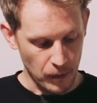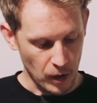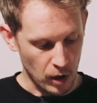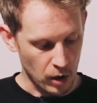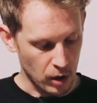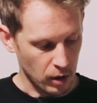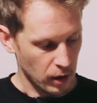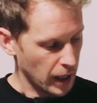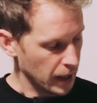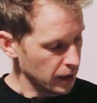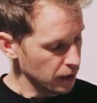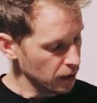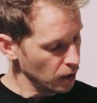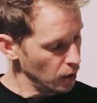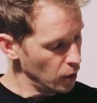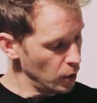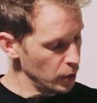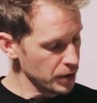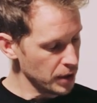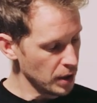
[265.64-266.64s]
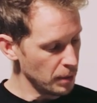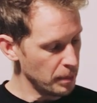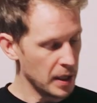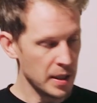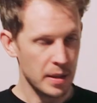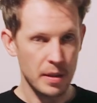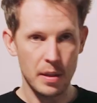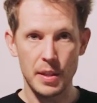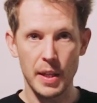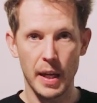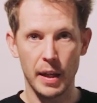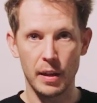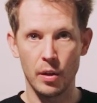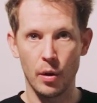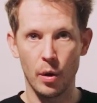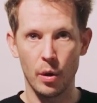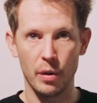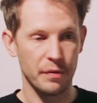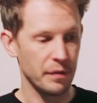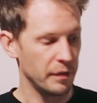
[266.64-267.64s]
All right, also best to take
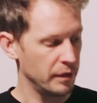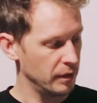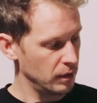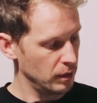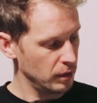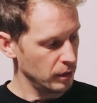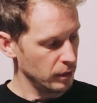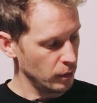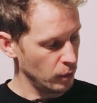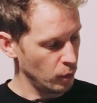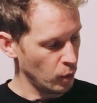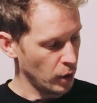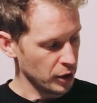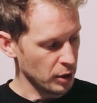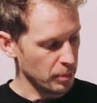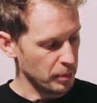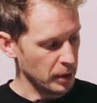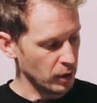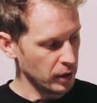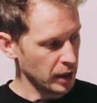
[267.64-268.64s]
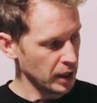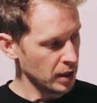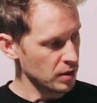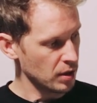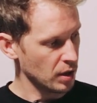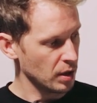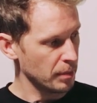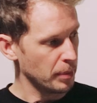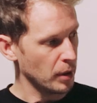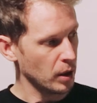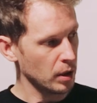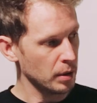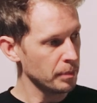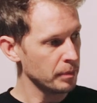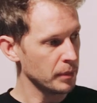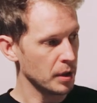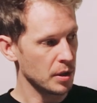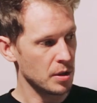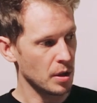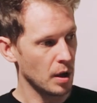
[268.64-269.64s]
note of what you're building, so the bottom,
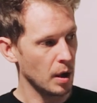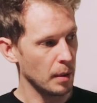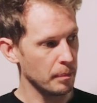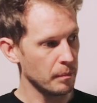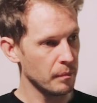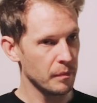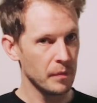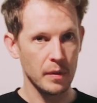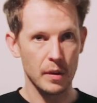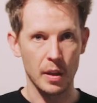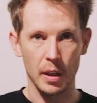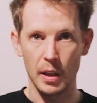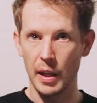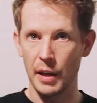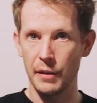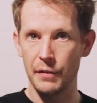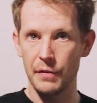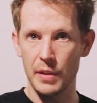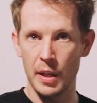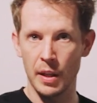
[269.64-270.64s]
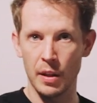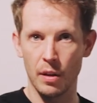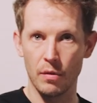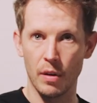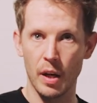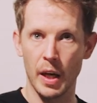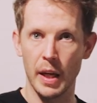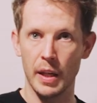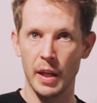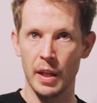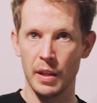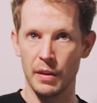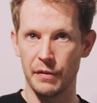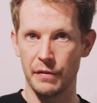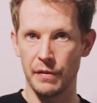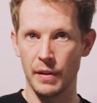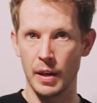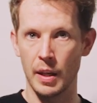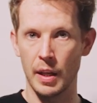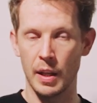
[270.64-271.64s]
the top, the left and the right and the
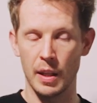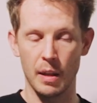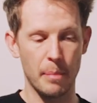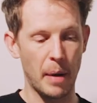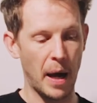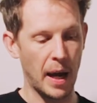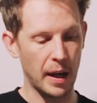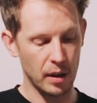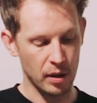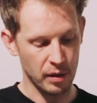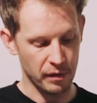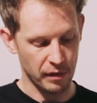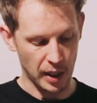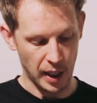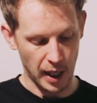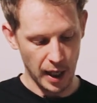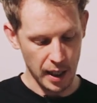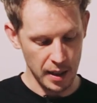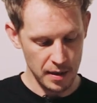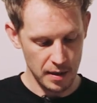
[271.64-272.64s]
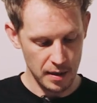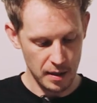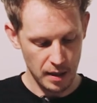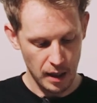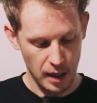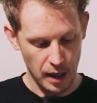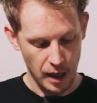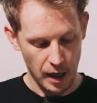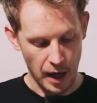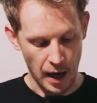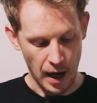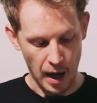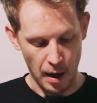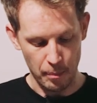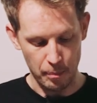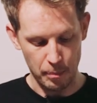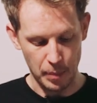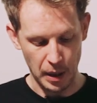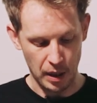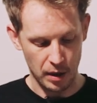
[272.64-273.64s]
front and the back of the case,
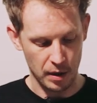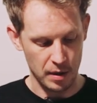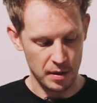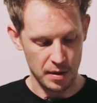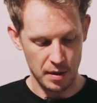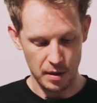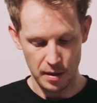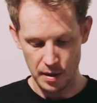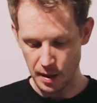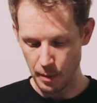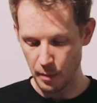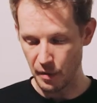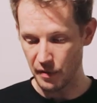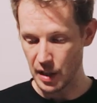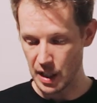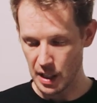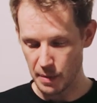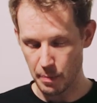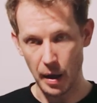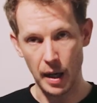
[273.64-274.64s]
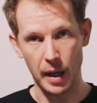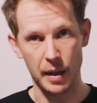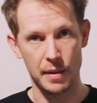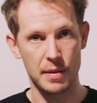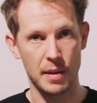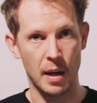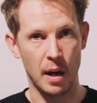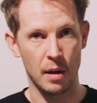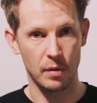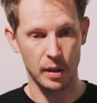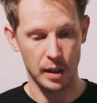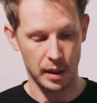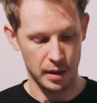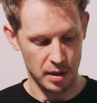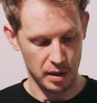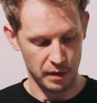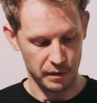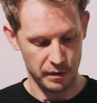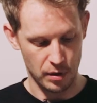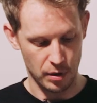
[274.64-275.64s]
because some of these parts are
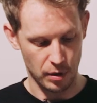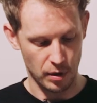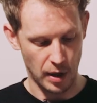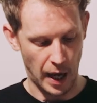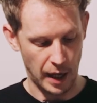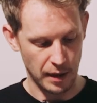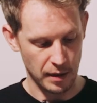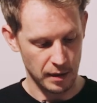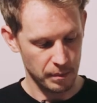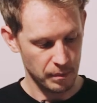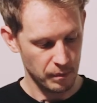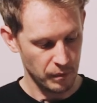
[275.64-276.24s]
relative to that.